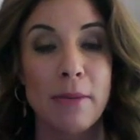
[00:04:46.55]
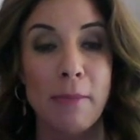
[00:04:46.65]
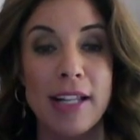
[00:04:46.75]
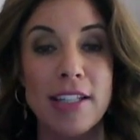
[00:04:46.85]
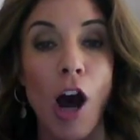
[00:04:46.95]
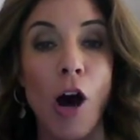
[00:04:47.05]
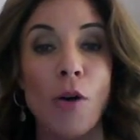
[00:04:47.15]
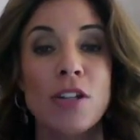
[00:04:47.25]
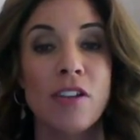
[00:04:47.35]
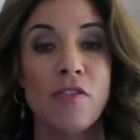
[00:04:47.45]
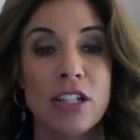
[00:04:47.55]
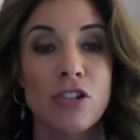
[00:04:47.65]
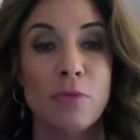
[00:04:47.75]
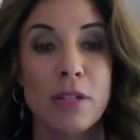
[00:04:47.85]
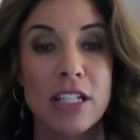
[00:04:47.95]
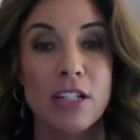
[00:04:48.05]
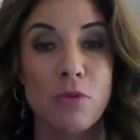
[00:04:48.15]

It makes all the difference in your business